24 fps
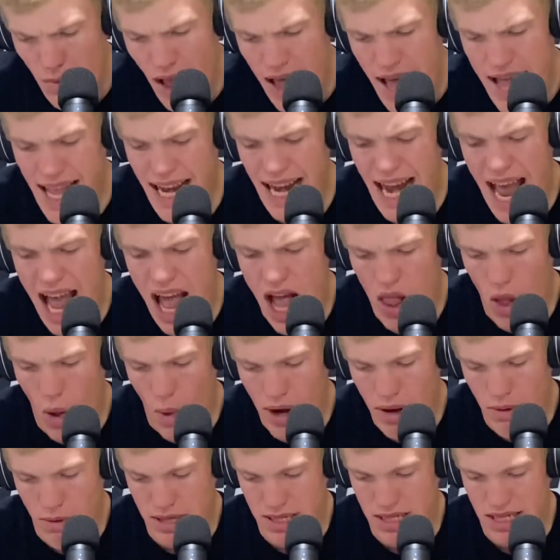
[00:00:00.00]
I think
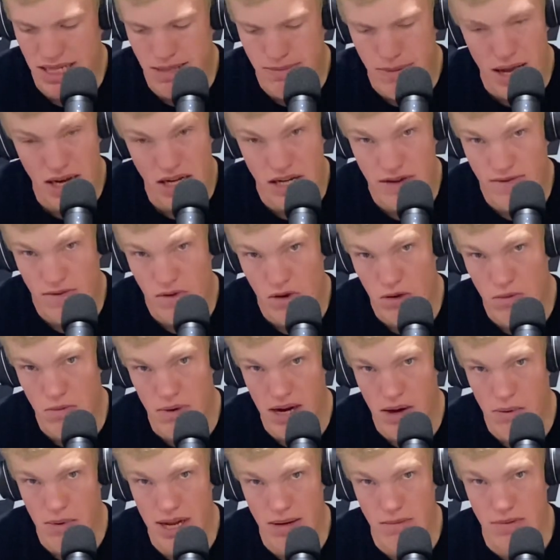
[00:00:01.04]
Alloy was the sponsor for him
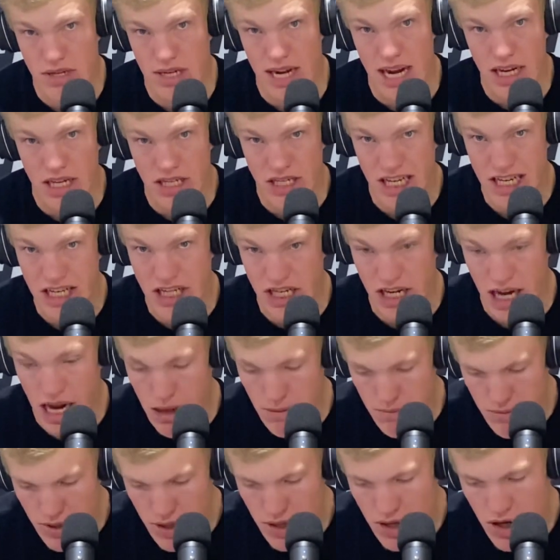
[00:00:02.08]
when he was at
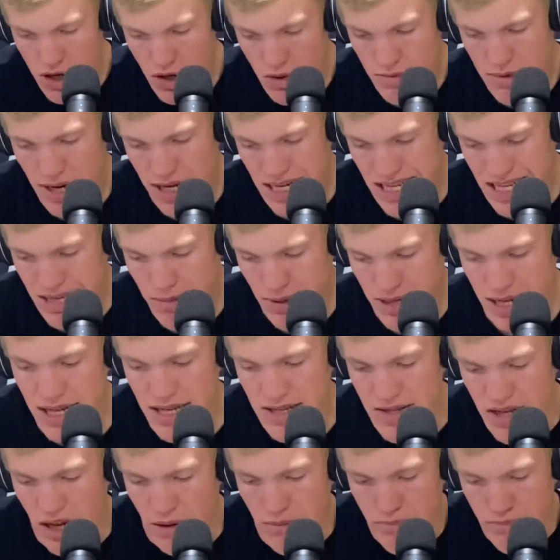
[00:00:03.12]
DGM Racing, but this
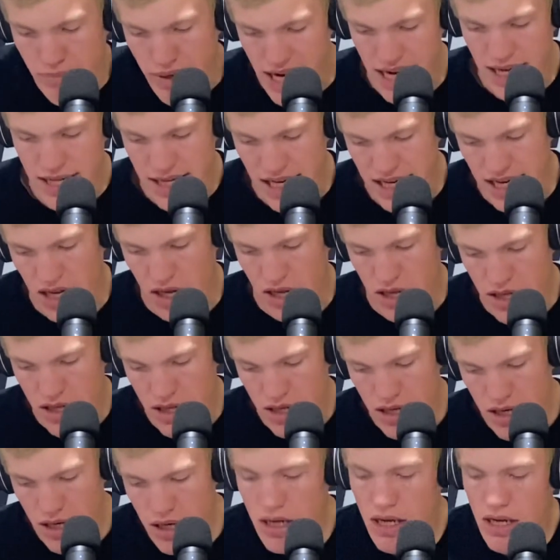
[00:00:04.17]
is a big deal.
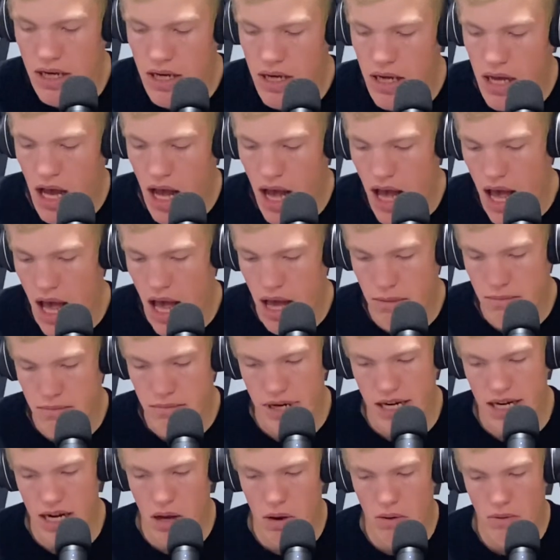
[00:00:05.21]
Uh,
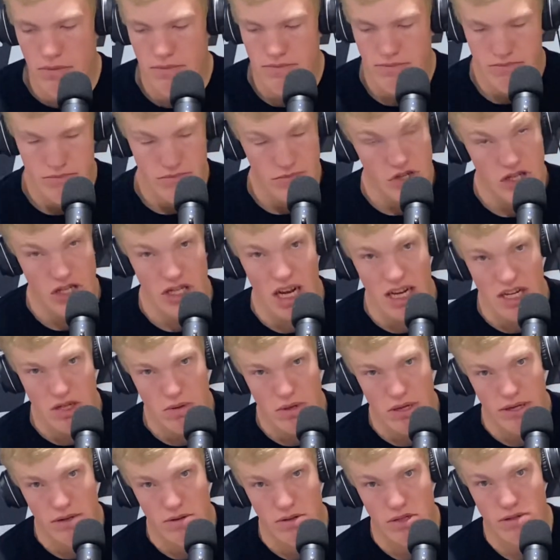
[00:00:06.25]
you know, Josh
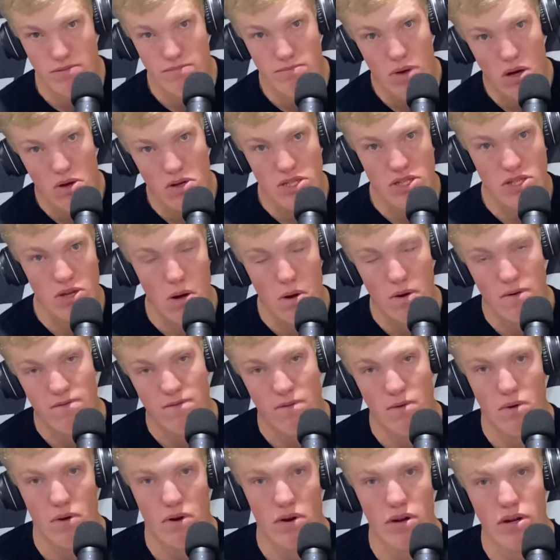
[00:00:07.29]
Williams was most known
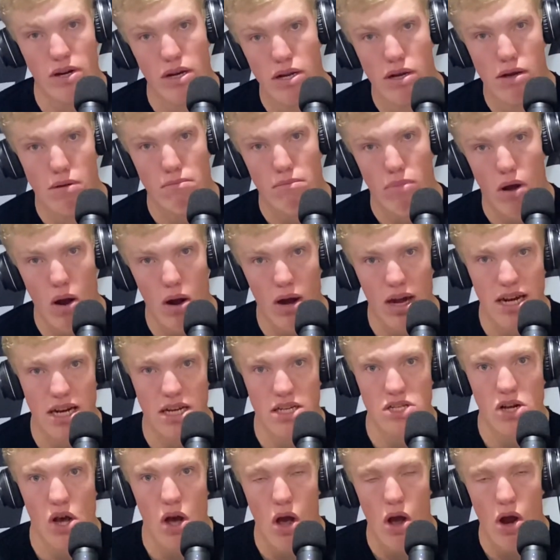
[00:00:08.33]
for parking
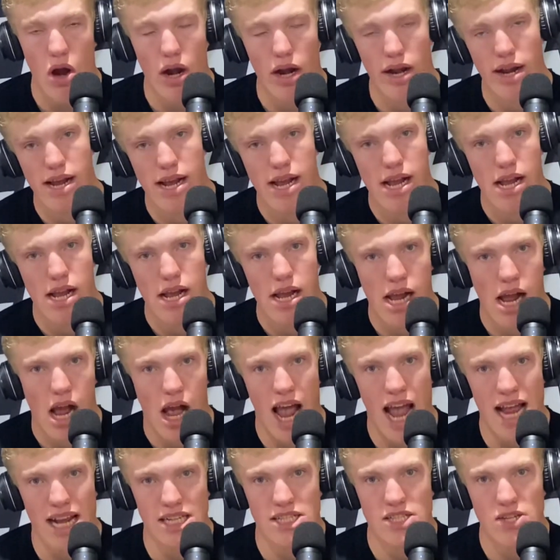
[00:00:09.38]
his car
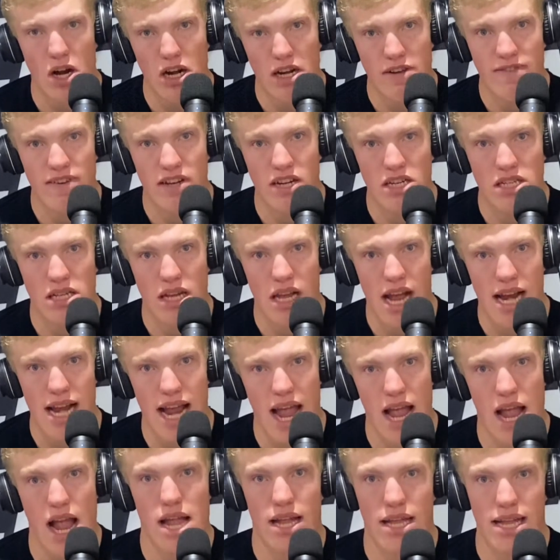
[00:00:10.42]
at the start finish line
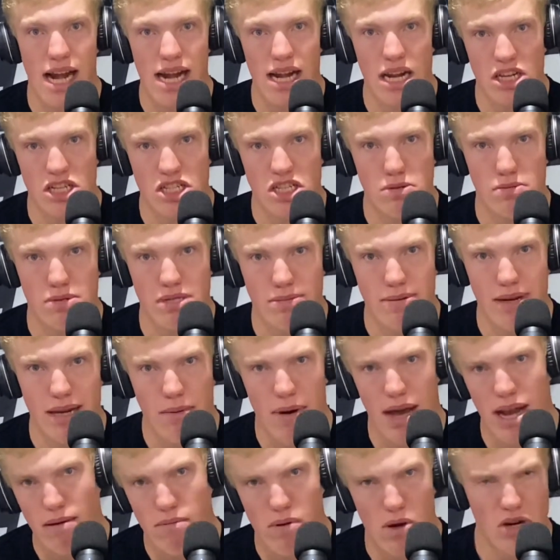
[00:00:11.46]
at Atlanta Super
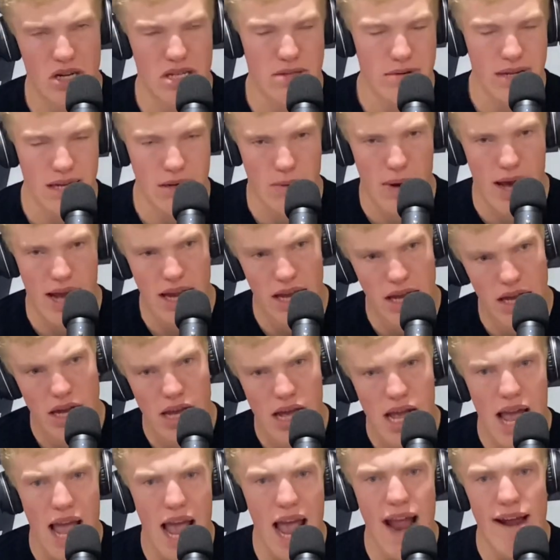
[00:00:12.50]
Speedway Motor Speedway,
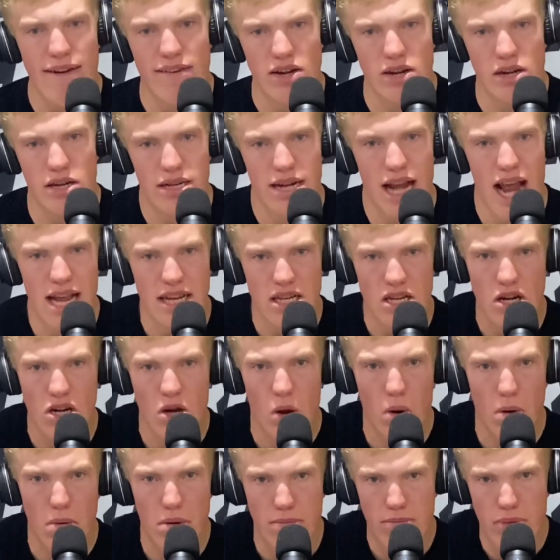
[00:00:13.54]
after NASCAR
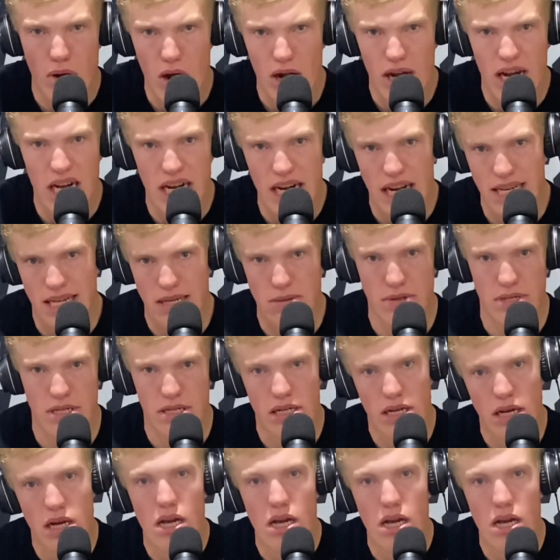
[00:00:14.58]
told him to park it because he was